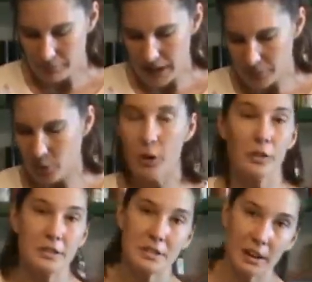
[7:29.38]
after all
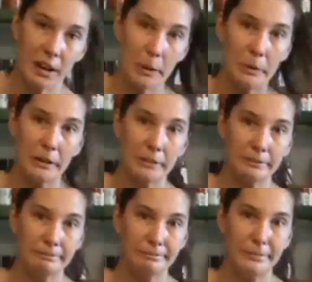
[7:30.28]
this time
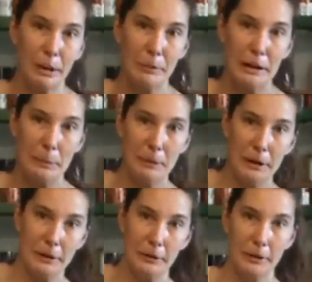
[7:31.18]
and not being up
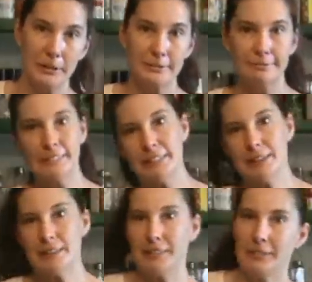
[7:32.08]
here and,
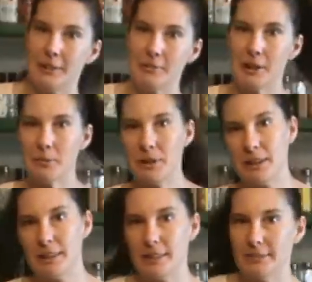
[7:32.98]
you know, not
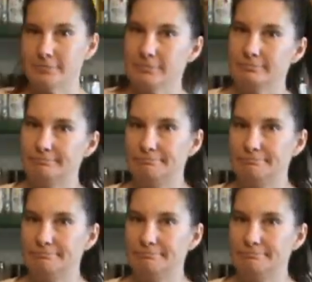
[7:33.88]
being